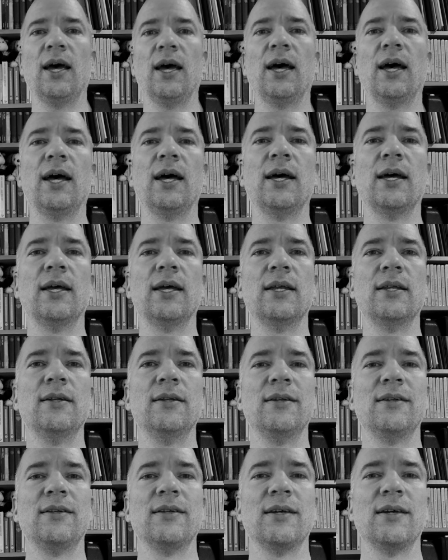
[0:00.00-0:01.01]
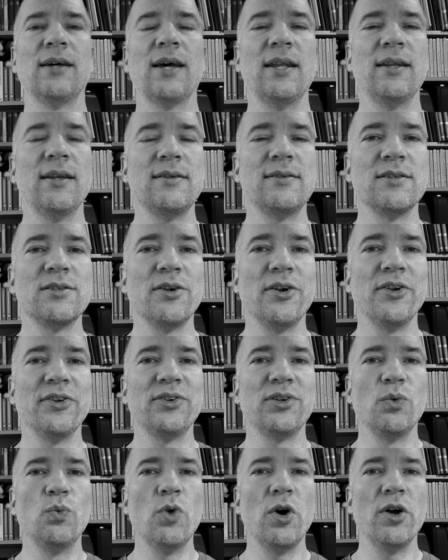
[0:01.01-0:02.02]
and this is
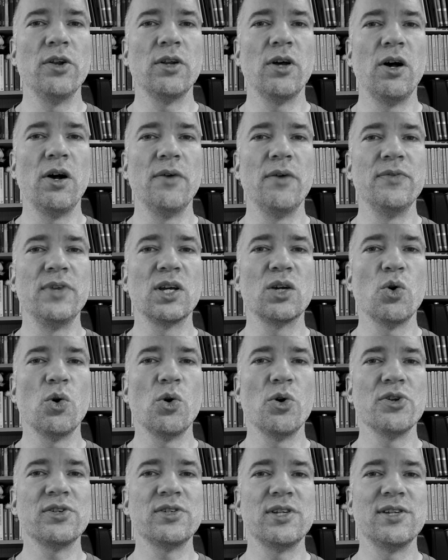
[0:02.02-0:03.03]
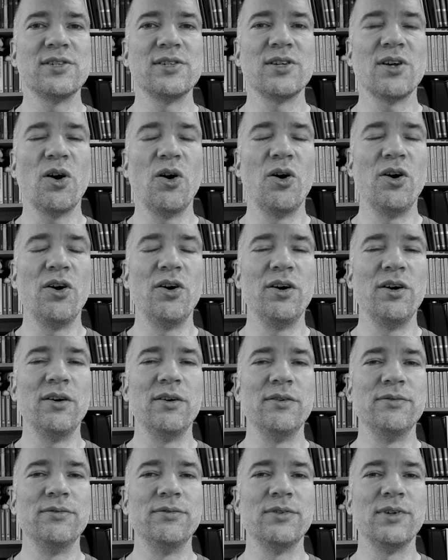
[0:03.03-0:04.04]
also one of the causes
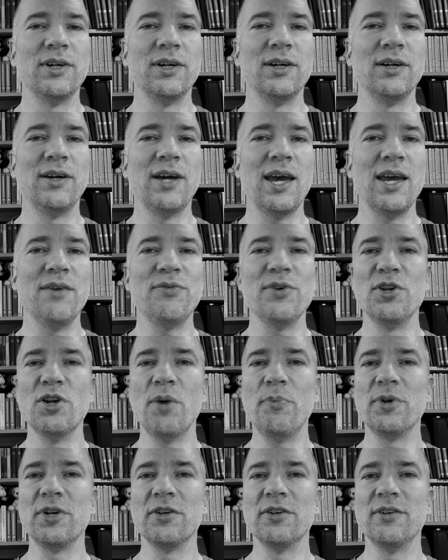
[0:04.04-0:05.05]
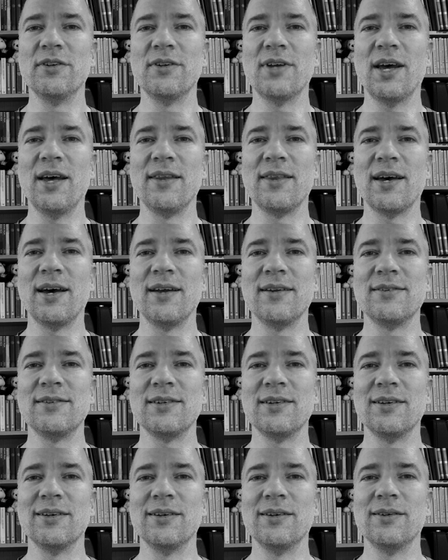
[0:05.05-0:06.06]
of a phenomenon that
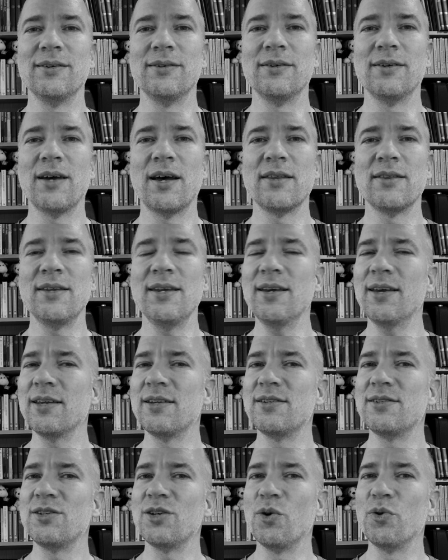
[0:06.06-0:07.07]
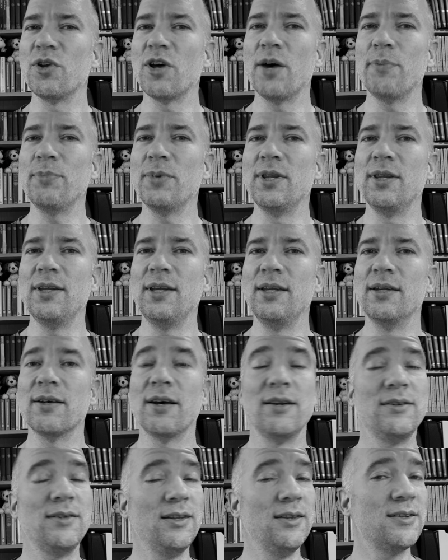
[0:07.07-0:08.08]
I think it showed up in the
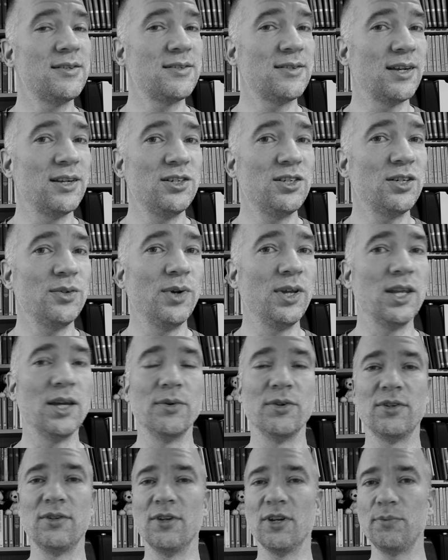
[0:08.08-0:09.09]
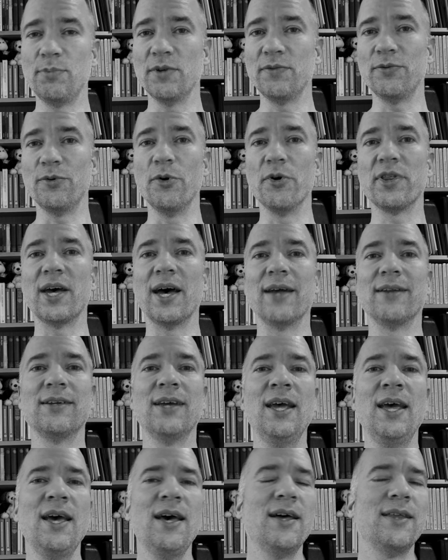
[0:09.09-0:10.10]
19th century. There was not before that.
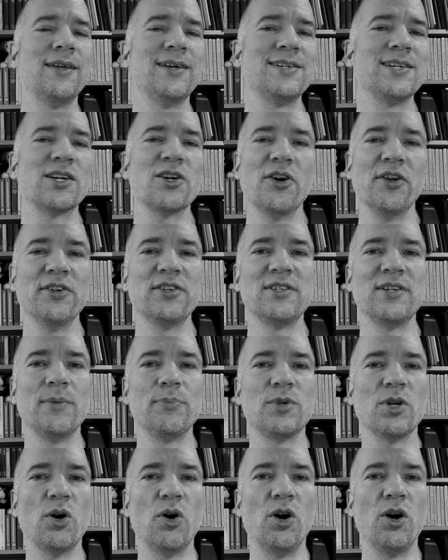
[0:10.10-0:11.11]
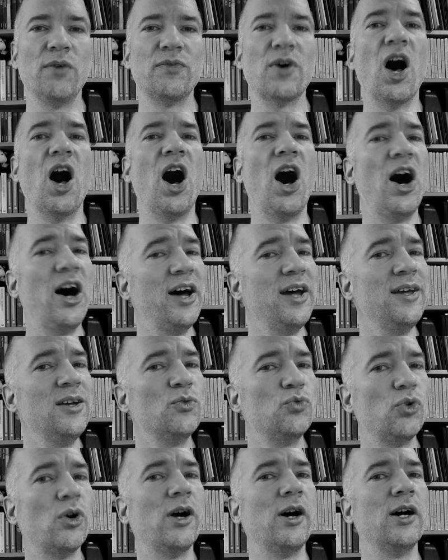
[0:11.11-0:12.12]
There's a concept of I
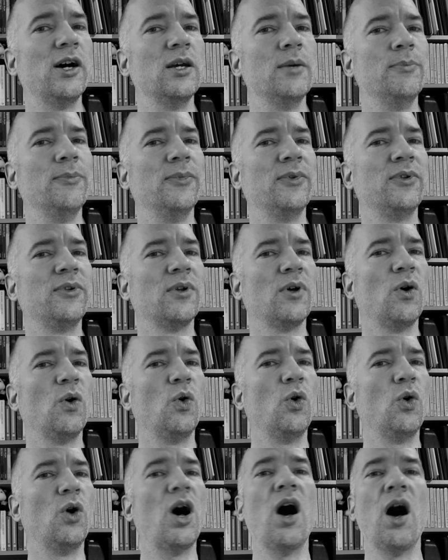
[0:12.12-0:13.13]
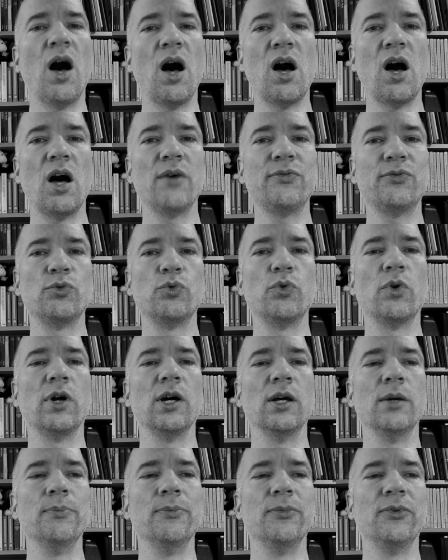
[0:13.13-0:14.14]
rhymes or half
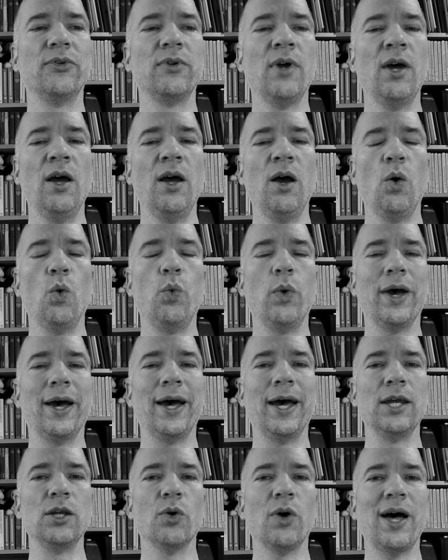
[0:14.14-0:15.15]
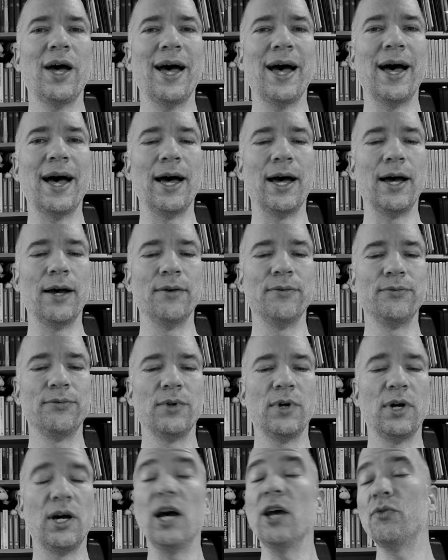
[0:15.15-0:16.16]
rhymes, where you have
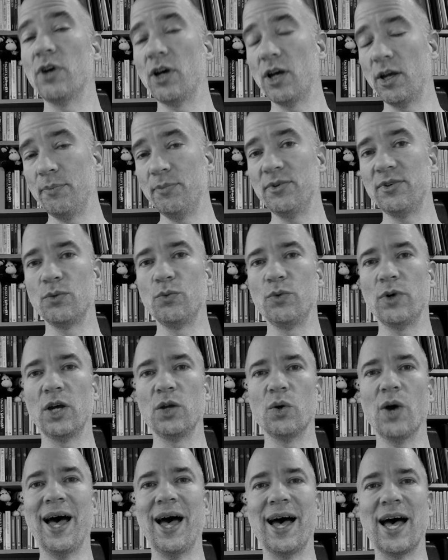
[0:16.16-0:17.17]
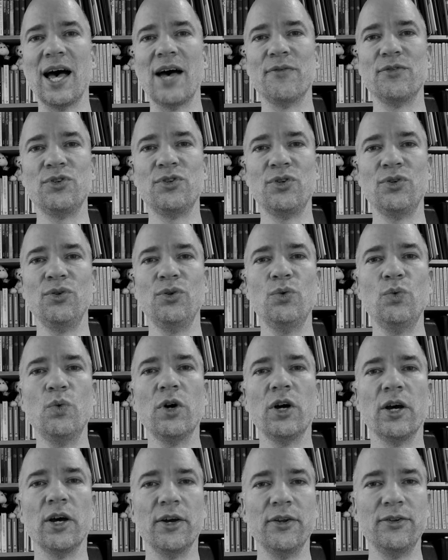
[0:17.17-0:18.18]
I rhymes where you have two
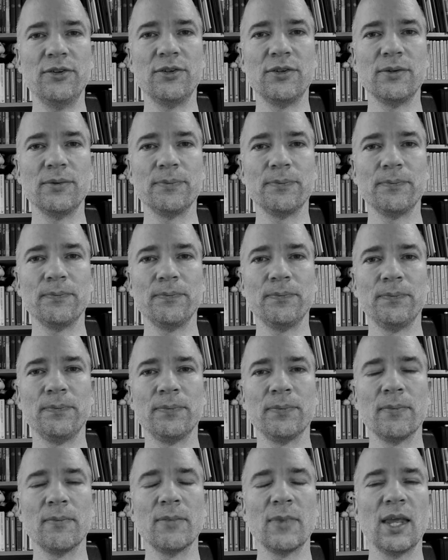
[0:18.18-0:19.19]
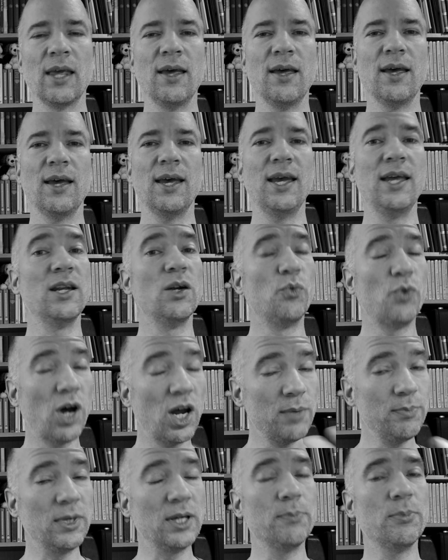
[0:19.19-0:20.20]
words in a
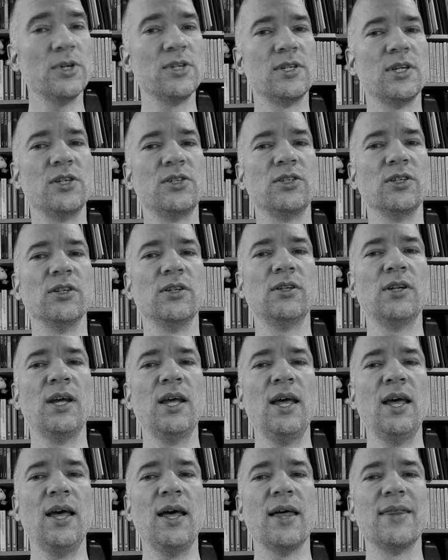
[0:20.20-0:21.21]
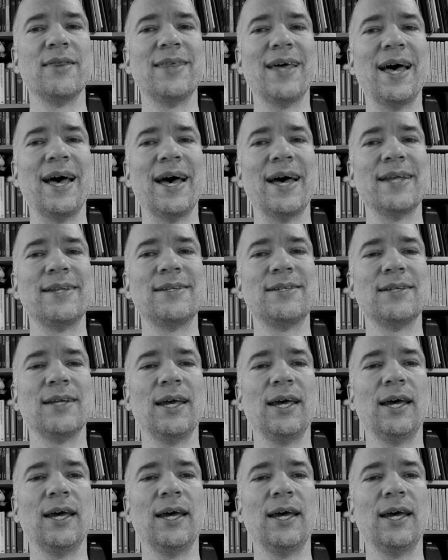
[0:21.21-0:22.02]
rhyming position that